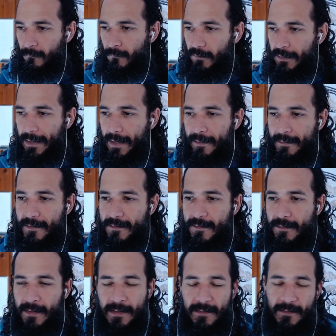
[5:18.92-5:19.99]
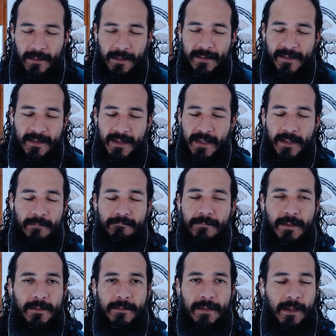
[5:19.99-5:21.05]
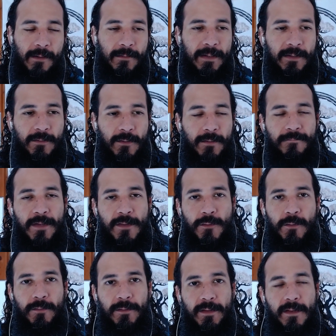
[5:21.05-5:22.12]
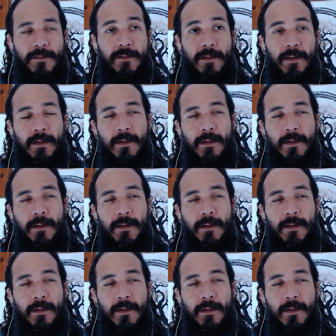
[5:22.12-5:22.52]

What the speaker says: yeah, this is, and you can see it. I don't need to convince you on this.